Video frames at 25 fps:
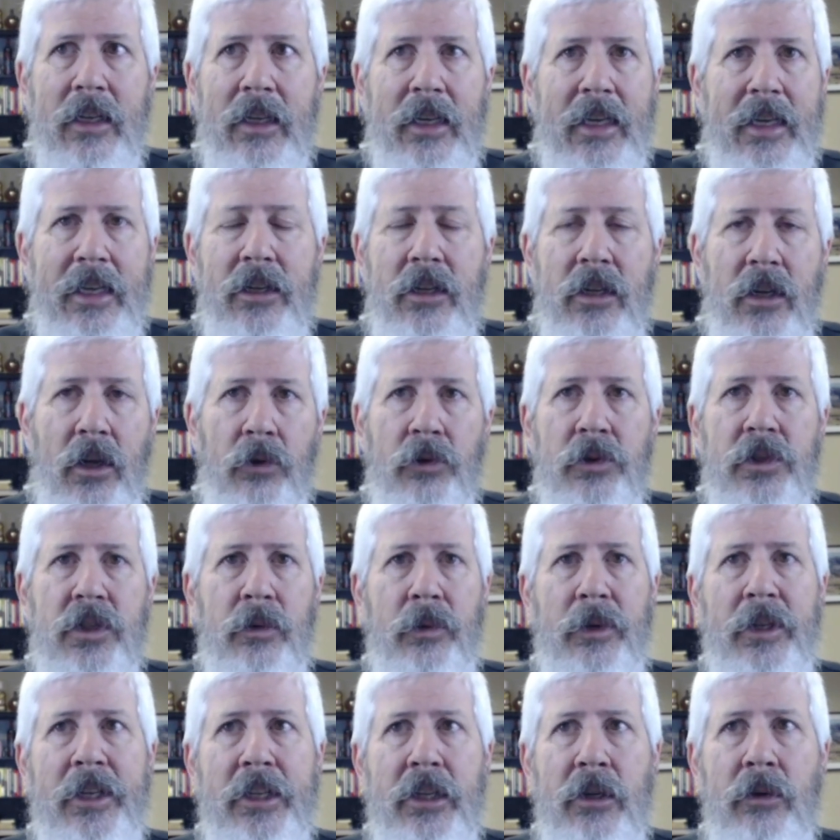It
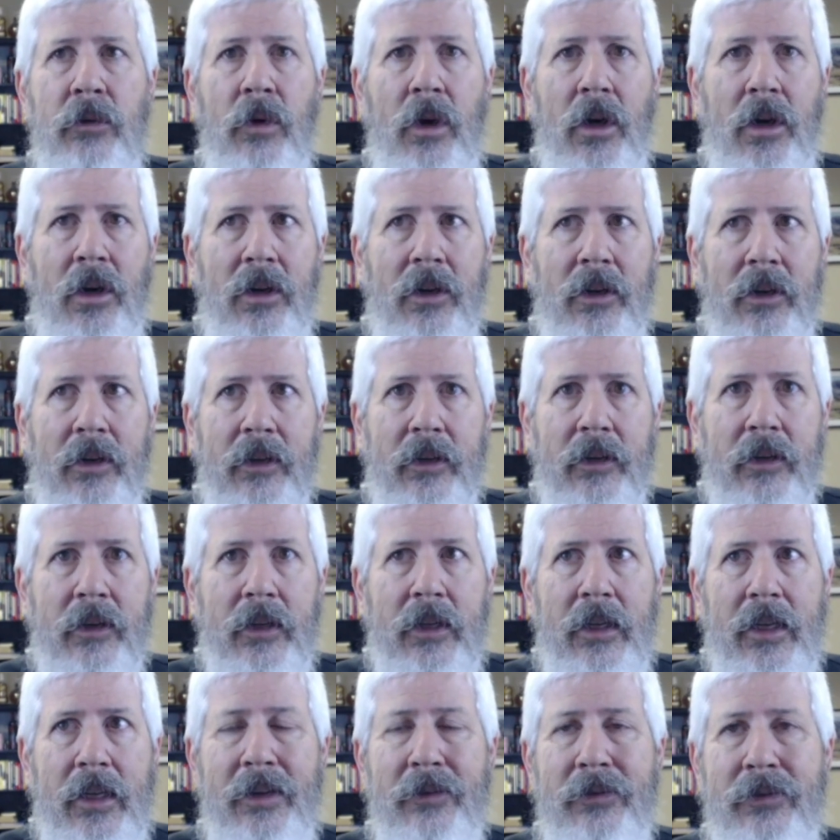knows where you are.
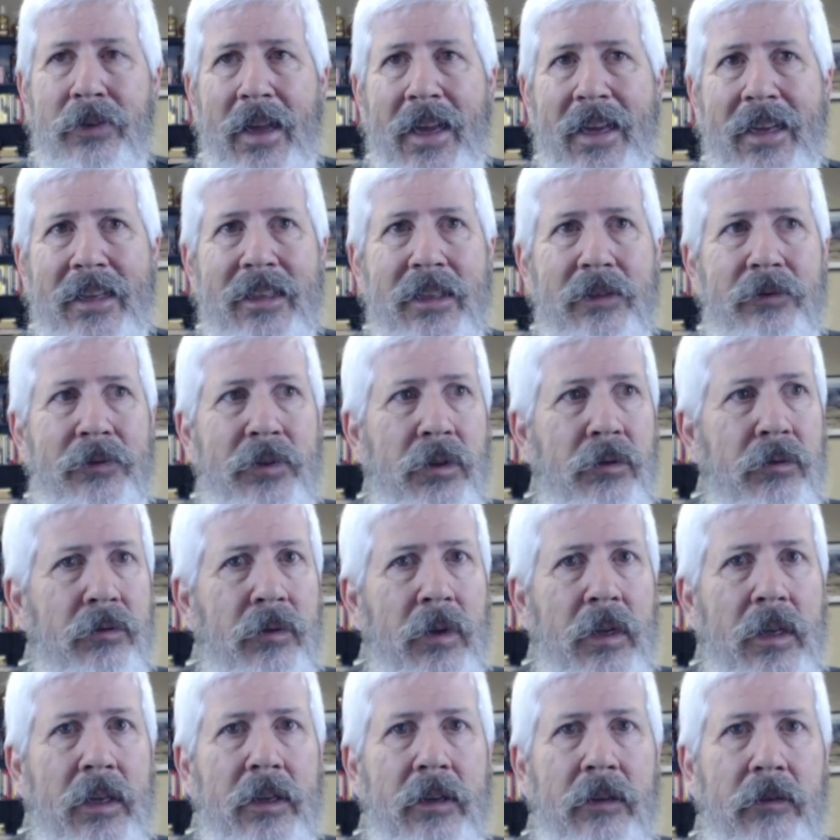In fact, if
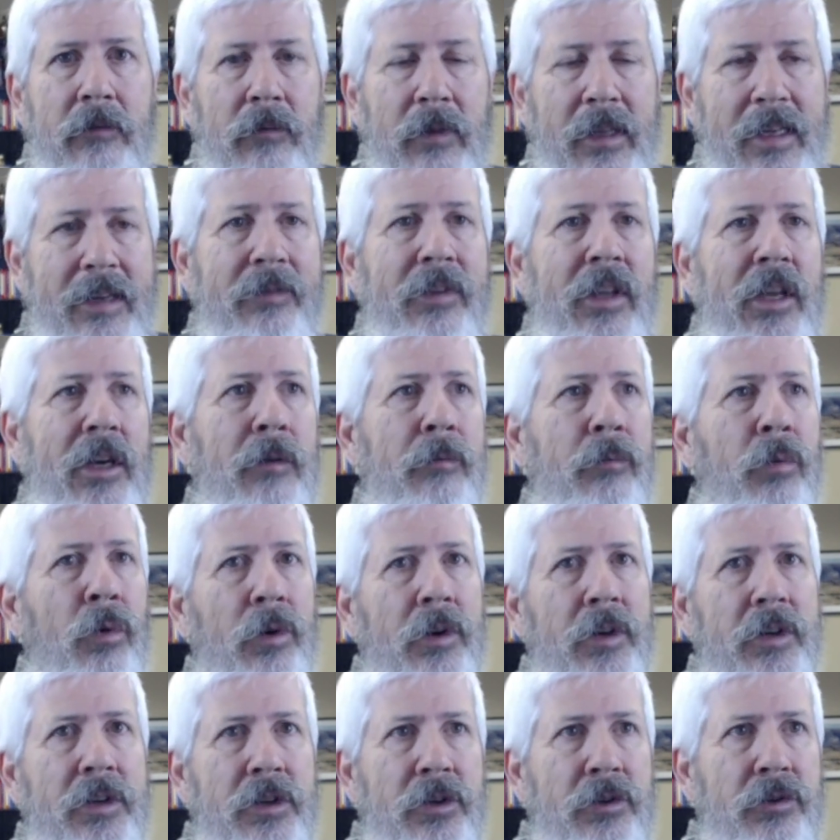you leave the
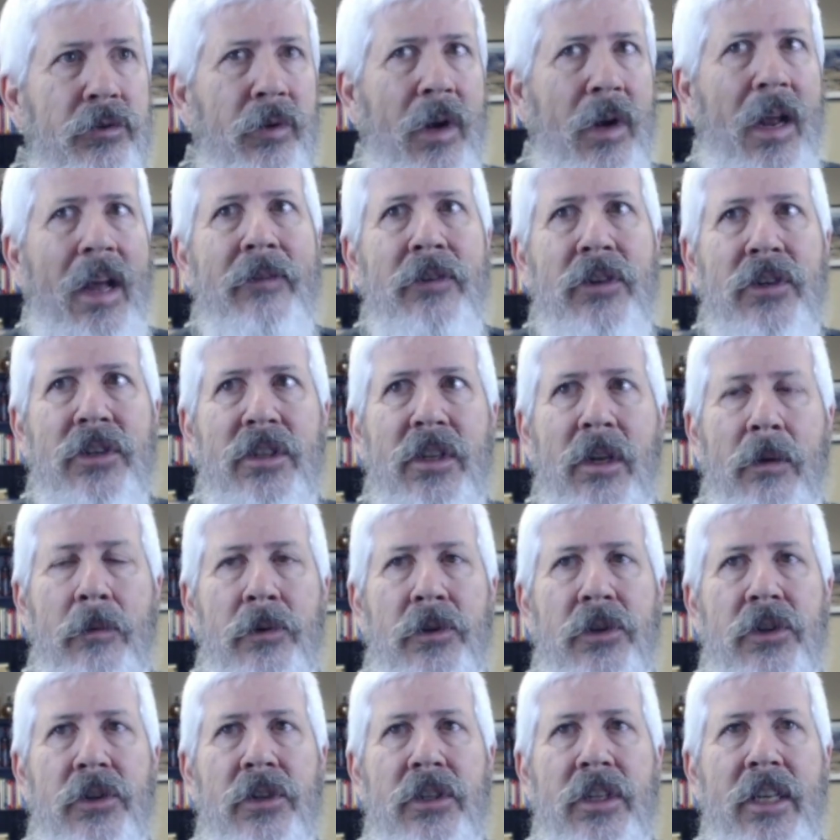airport and you drive to
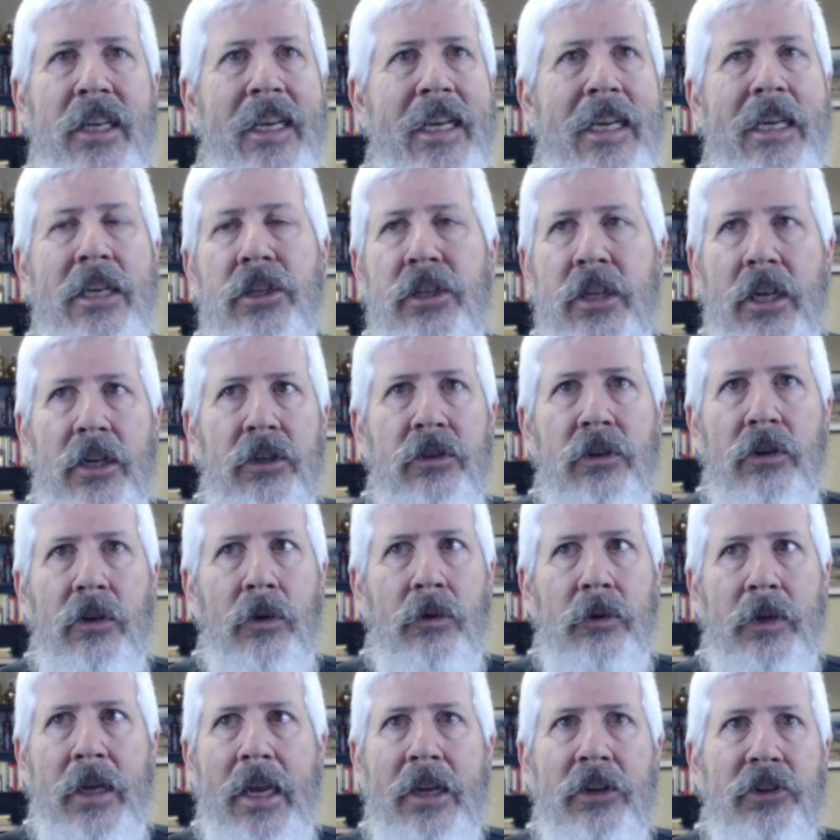some city center
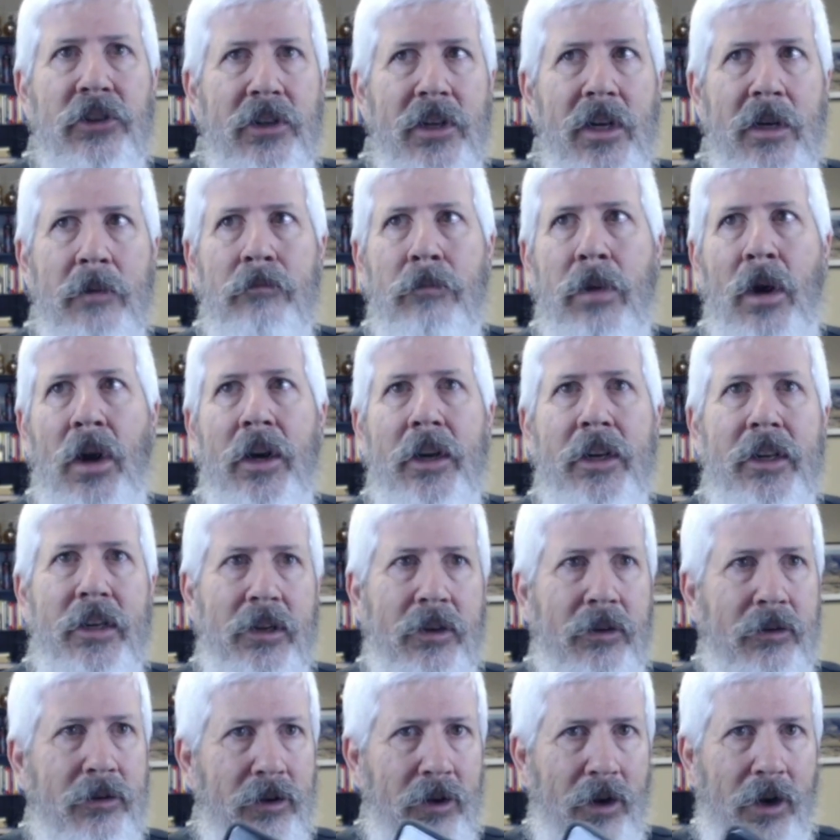location and park
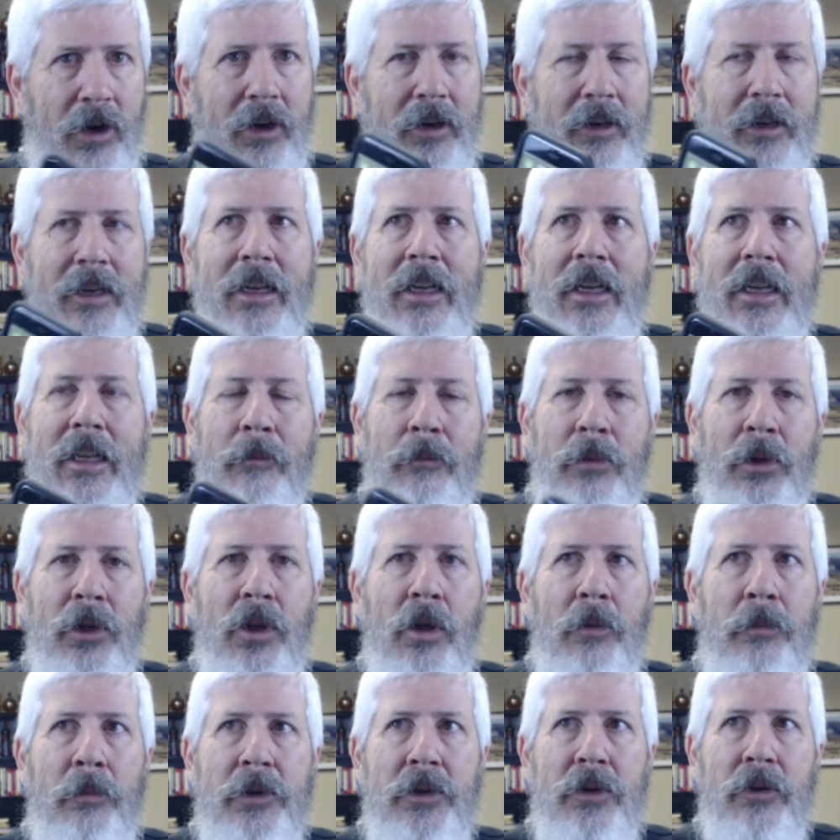your car,
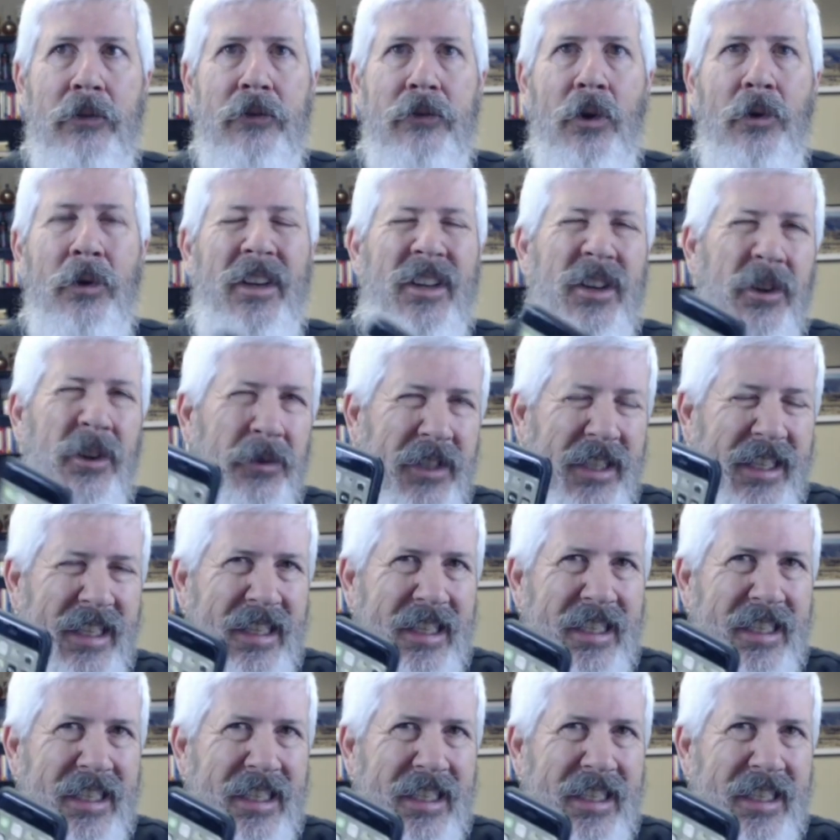pull open your phone, it knows